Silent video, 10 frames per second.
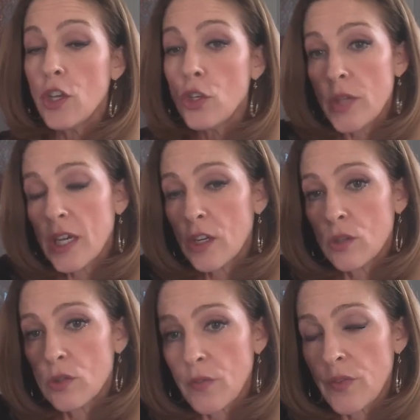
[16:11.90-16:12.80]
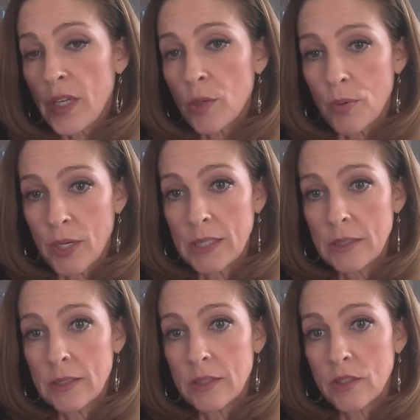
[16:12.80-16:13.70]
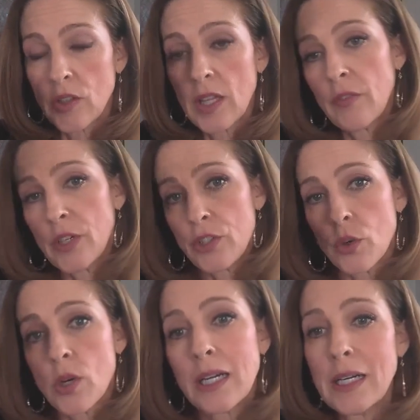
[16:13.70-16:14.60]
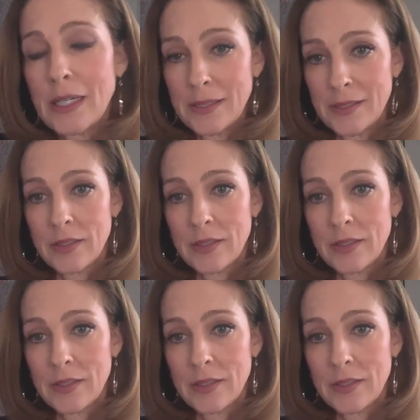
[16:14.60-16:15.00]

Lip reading: They could use a fingerprint so that if it's your gun,